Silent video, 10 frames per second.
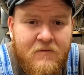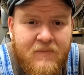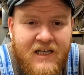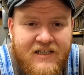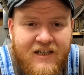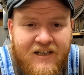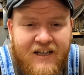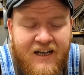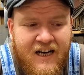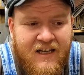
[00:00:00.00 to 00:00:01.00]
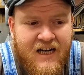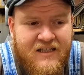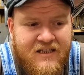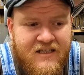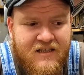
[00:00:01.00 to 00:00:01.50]
basically. And
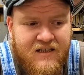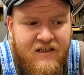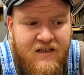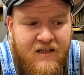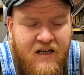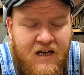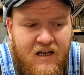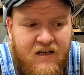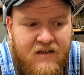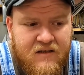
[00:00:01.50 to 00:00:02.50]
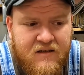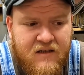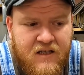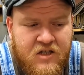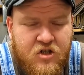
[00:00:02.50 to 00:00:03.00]
that's,
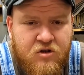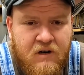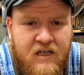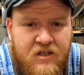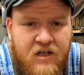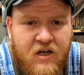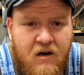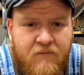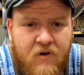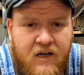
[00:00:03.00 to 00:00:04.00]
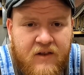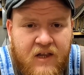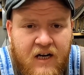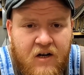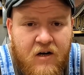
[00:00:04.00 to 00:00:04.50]
it's a strangely comforting
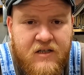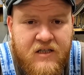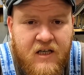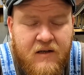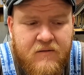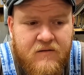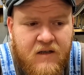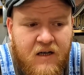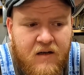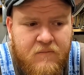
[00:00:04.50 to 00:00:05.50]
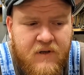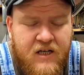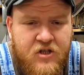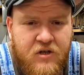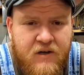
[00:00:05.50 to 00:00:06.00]
thing, honestly,
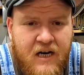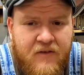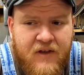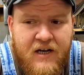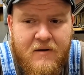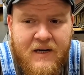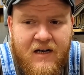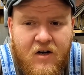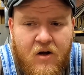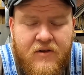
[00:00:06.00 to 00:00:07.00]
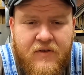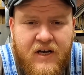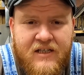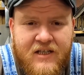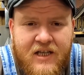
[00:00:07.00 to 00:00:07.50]
because you got to think about all the
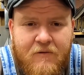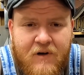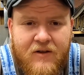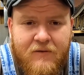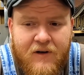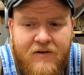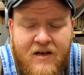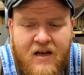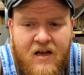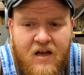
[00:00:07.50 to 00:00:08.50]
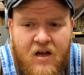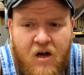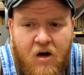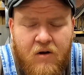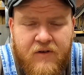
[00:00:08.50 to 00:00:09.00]
things that they went through,
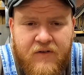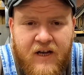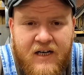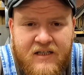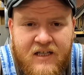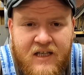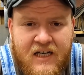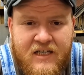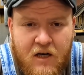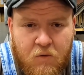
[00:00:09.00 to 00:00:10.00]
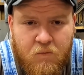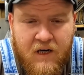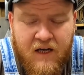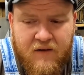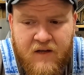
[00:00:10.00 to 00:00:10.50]
all the things that they dealt
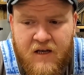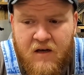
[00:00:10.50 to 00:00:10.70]
with